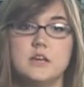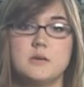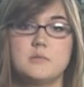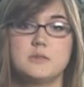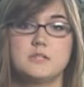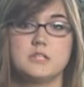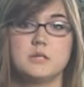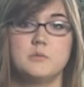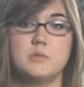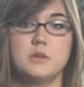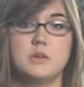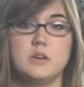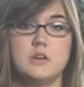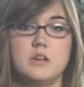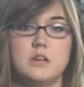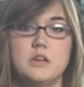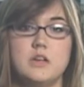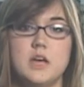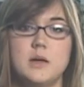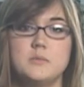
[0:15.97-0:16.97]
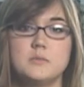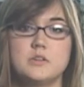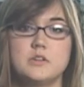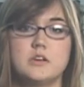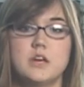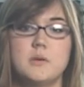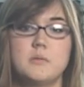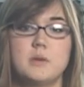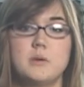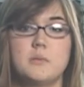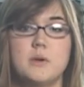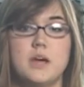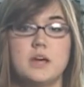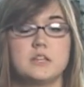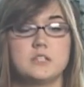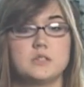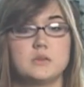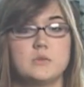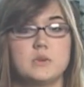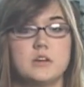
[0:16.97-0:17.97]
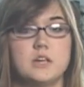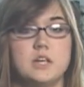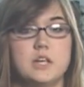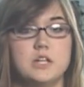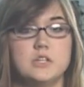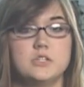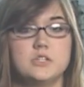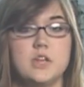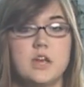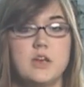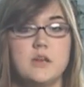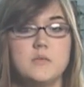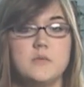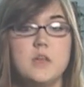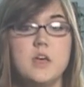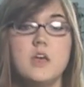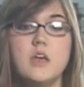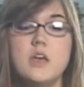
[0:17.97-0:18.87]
Thomas community kept her coming back to work each day.